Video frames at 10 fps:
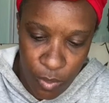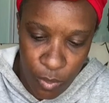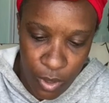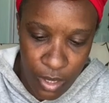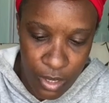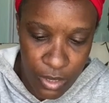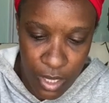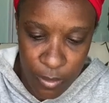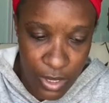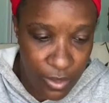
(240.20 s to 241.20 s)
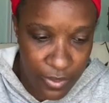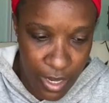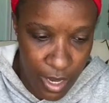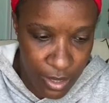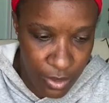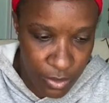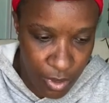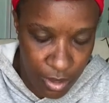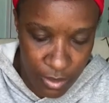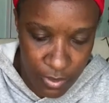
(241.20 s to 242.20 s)
we're gonna try, I'm trying to figure out how to use
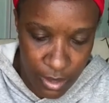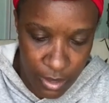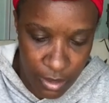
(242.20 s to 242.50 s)
all of it.